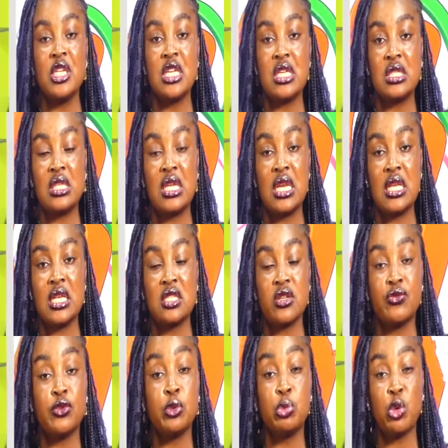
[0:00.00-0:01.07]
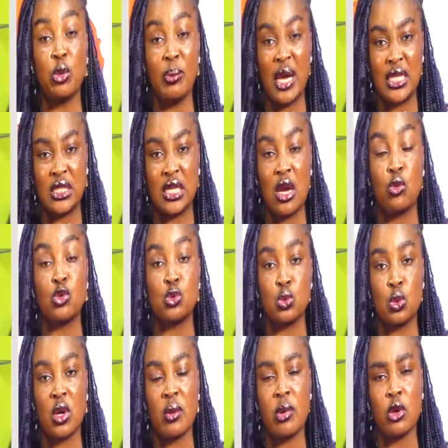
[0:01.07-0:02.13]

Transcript: se father beat son